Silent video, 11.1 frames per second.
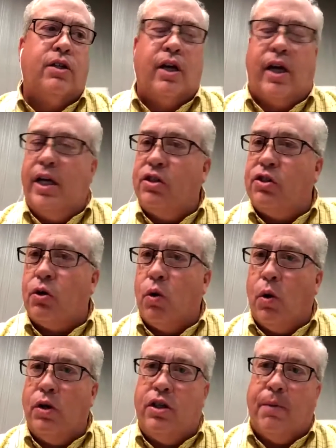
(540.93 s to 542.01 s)
A
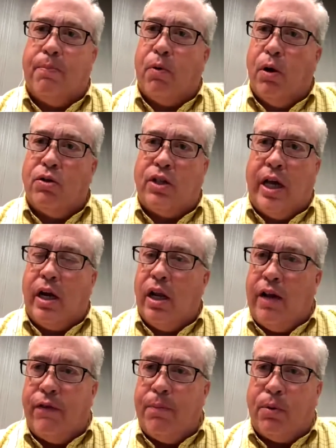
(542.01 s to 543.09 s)
sirloin tip roast down
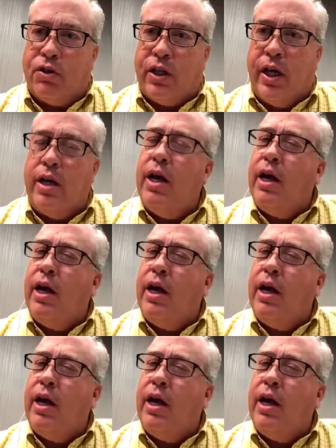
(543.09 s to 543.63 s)
11%.